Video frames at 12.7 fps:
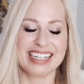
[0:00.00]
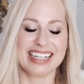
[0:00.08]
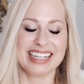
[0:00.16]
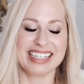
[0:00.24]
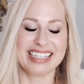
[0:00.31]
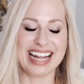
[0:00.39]

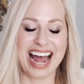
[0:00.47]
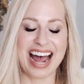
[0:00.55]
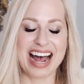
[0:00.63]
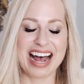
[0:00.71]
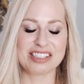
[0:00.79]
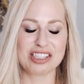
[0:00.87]

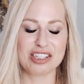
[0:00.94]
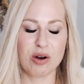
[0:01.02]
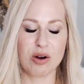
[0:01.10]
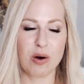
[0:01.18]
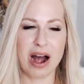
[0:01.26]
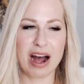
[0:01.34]
Yeah.
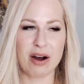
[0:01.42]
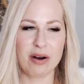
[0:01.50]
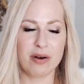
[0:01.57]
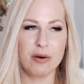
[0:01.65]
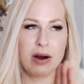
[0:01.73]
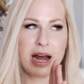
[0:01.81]
So
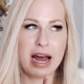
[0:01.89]
how